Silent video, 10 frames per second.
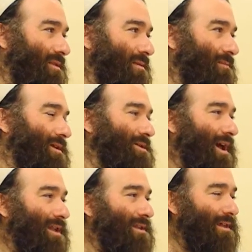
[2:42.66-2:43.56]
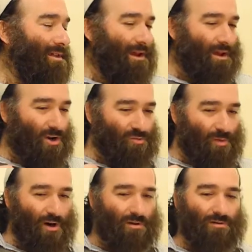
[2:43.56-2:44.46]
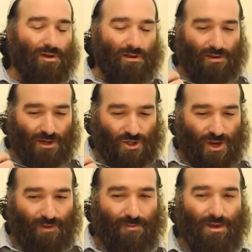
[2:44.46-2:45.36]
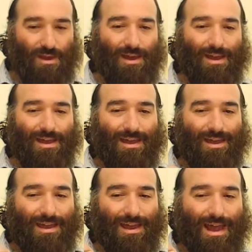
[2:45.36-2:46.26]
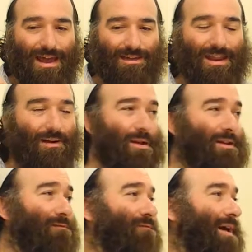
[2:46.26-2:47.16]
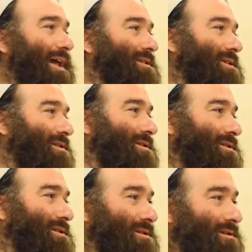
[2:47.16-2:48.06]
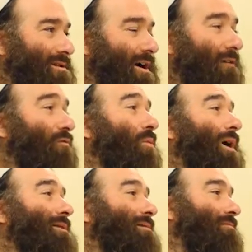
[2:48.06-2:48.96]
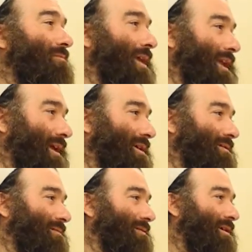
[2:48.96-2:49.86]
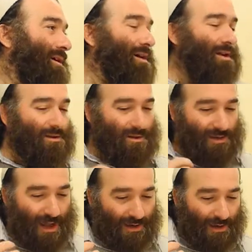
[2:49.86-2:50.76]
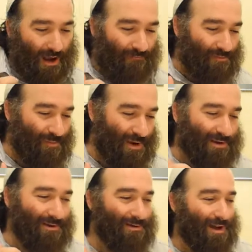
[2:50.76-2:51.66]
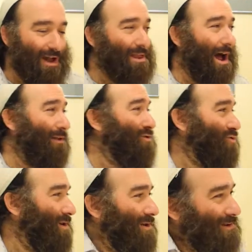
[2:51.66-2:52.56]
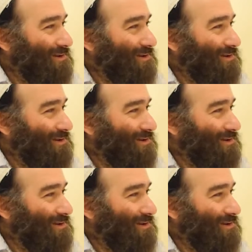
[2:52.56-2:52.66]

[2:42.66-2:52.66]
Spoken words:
That makes God, that HaKadosh Baruch Hu, that Hashem, has now many facets of one being. It's not, God forbid, idolatry.